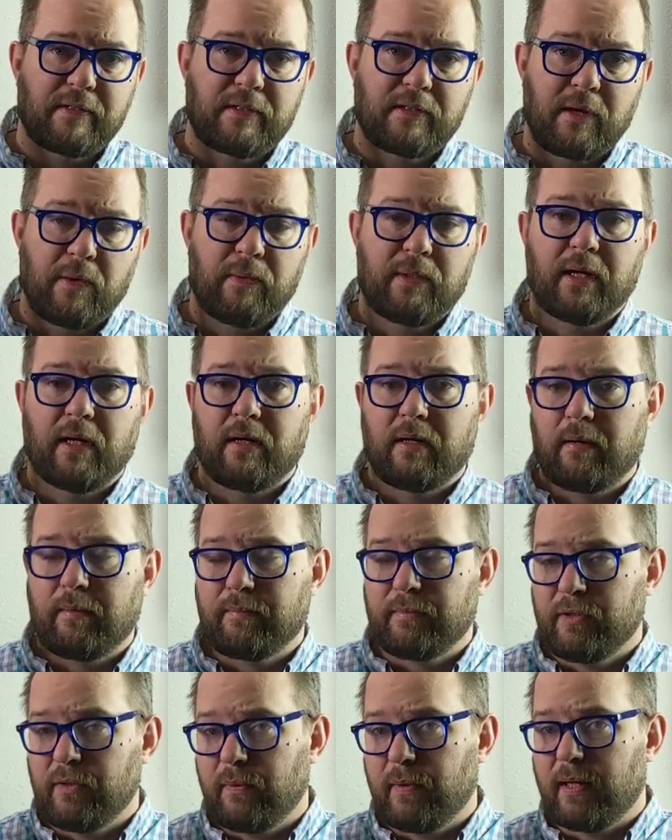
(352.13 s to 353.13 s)

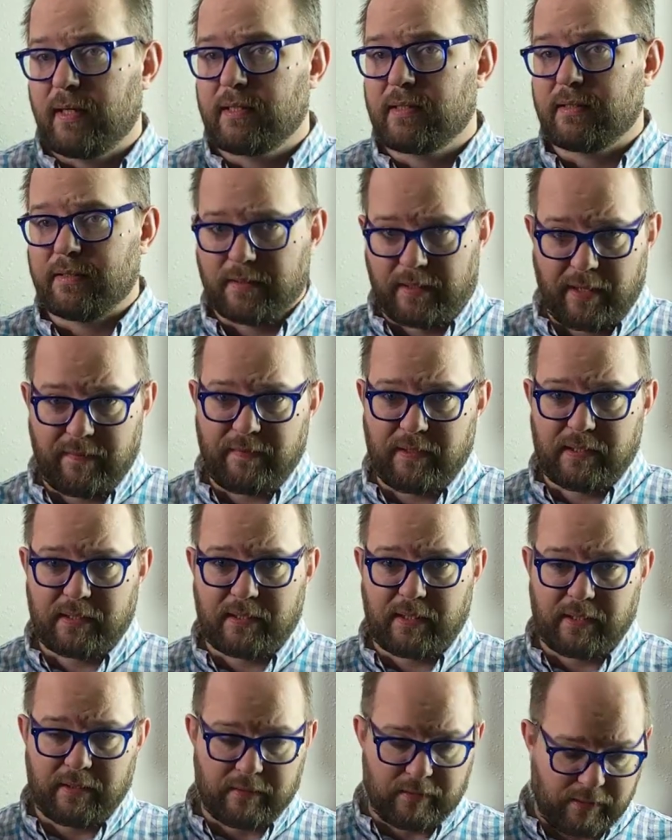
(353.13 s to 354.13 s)
SOCOM US Navy
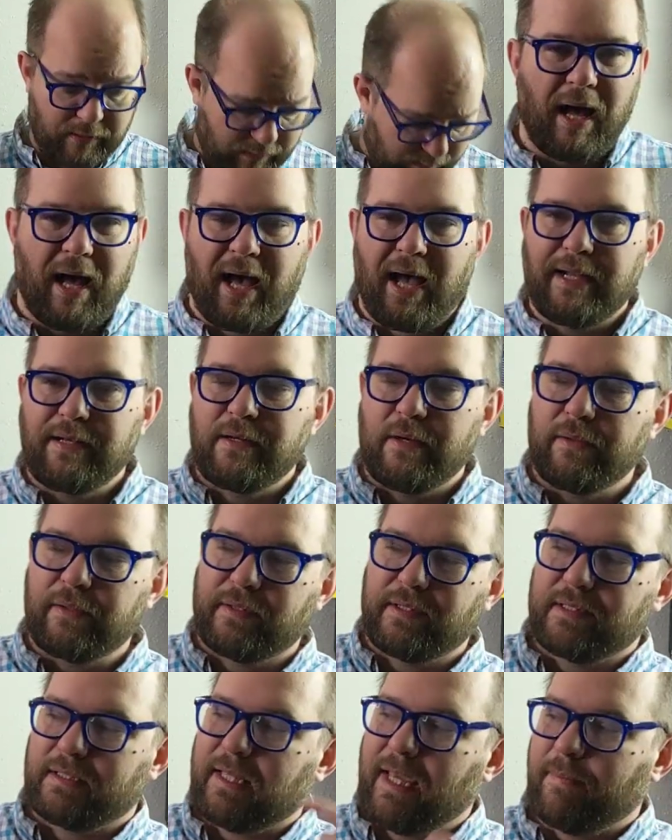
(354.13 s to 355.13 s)
SEALs. I know
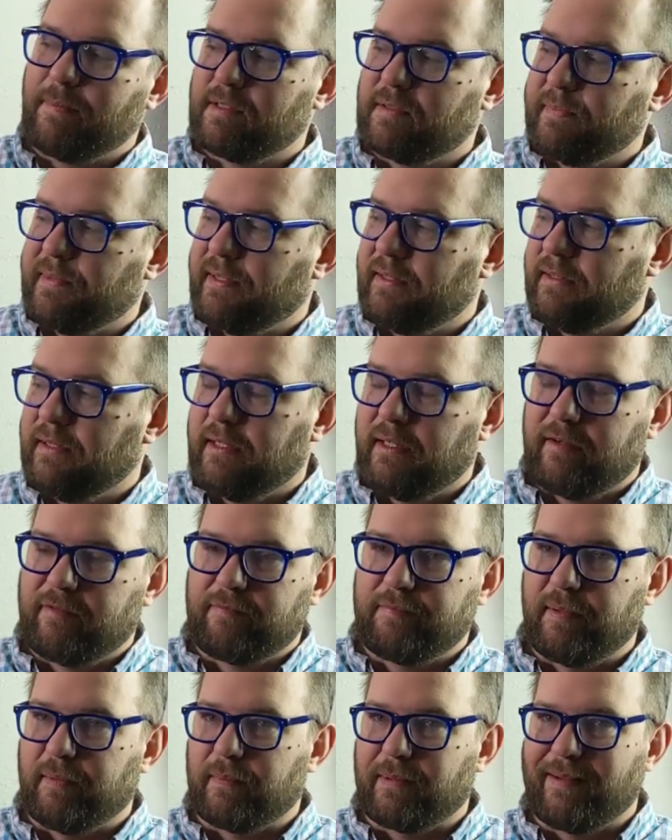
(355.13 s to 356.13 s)
that this game is well
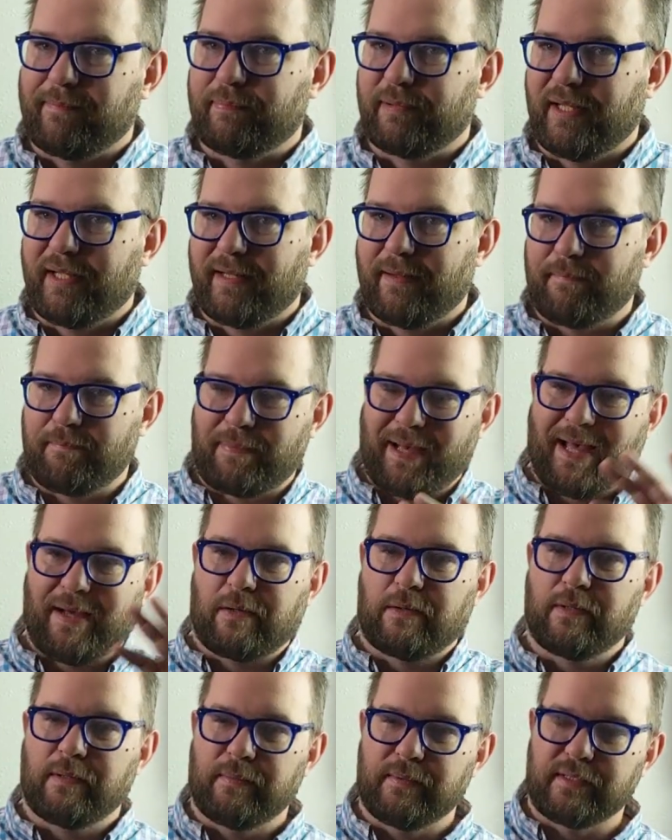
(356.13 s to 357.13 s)
loved, but when I played it
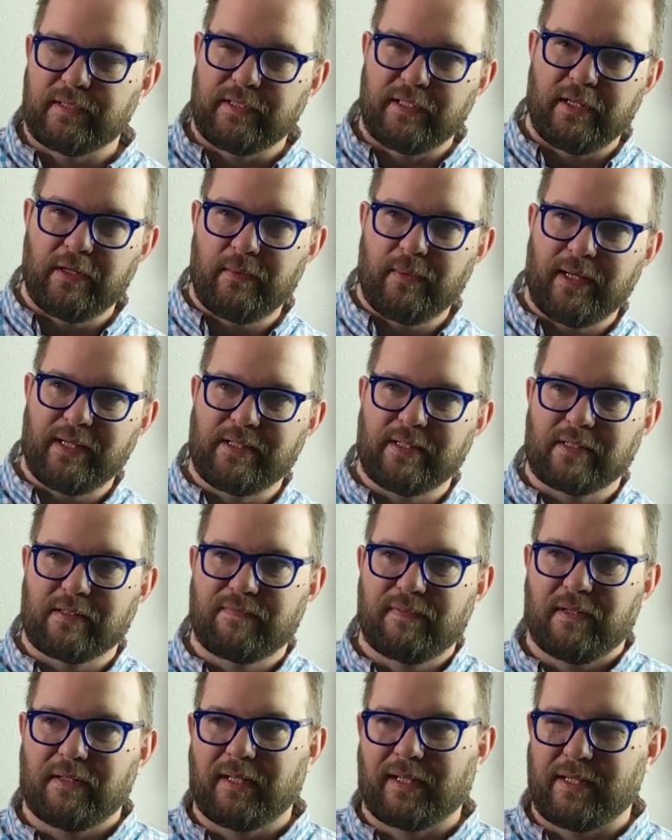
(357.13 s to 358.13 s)
back when it was new, it
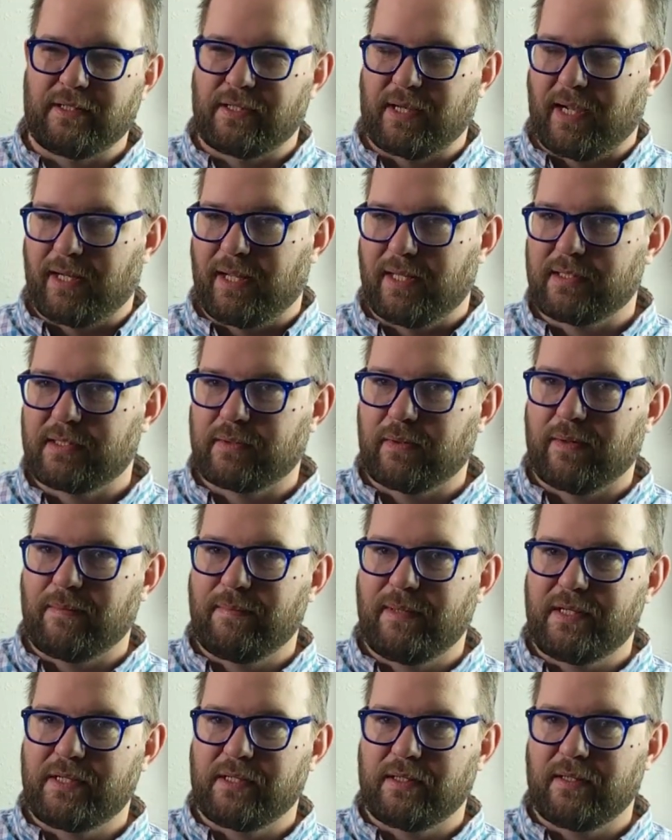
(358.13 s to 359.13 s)
just felt like a giant
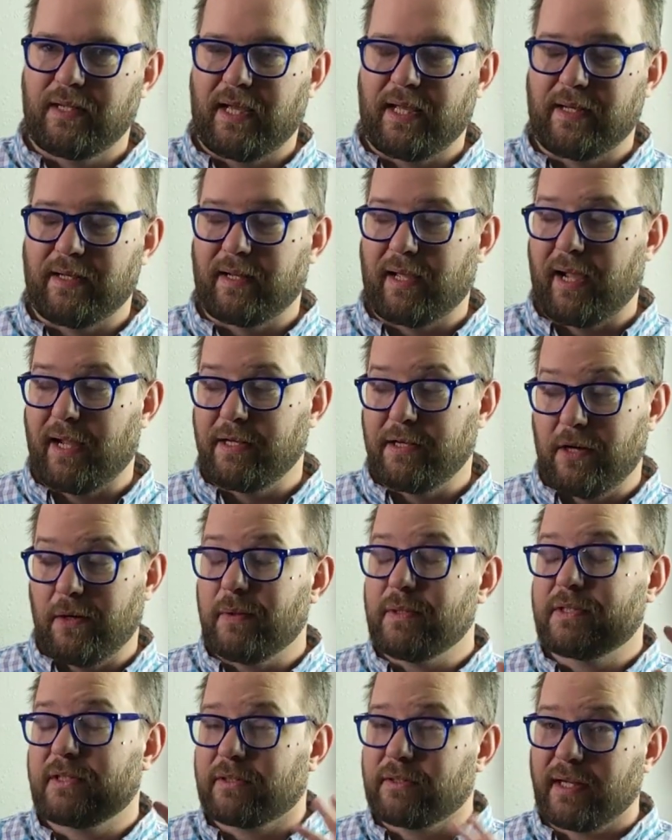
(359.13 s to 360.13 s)
escort mission, and I
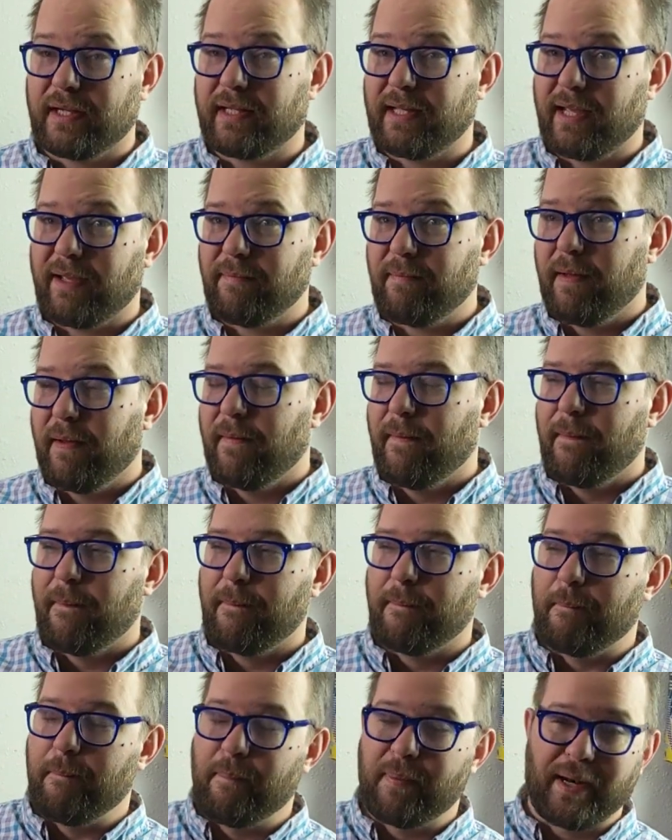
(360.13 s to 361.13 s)
know it's a great game,
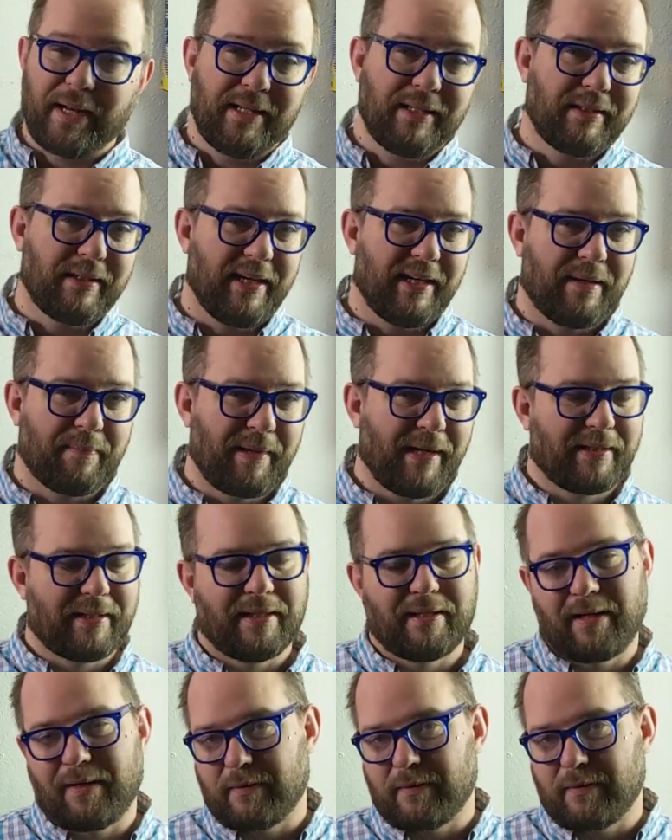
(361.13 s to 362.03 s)
but I didn't like it back then.